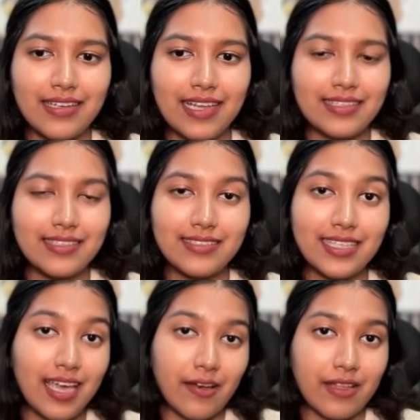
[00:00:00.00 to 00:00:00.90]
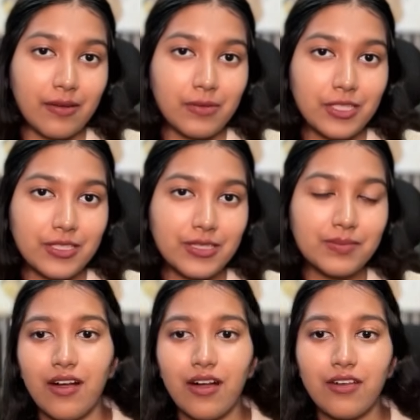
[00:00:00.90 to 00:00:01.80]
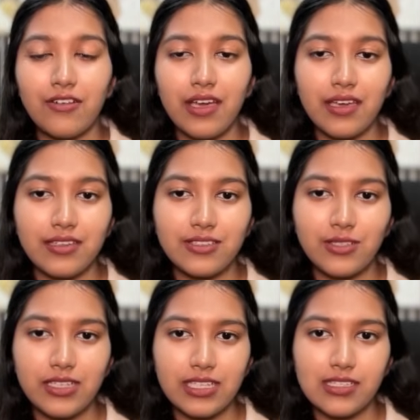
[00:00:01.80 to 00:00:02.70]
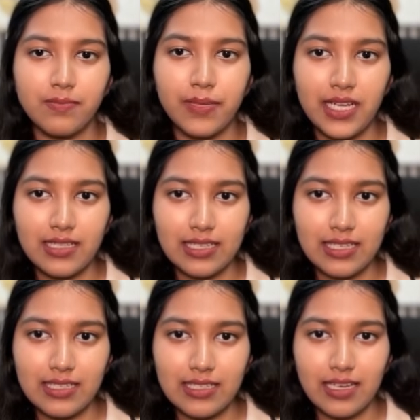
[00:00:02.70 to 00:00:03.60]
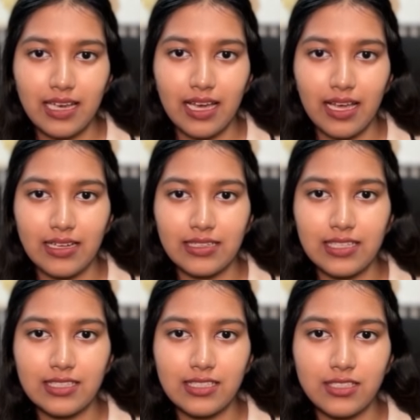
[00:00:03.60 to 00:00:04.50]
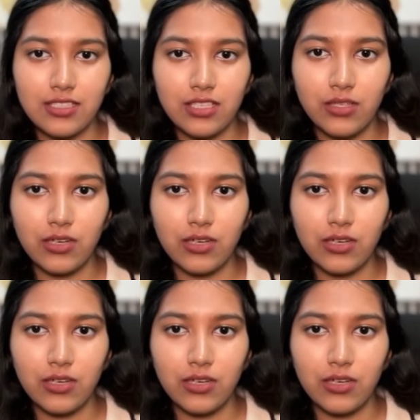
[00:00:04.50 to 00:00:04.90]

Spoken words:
let's see how that works. Alright, so it has built it and this is the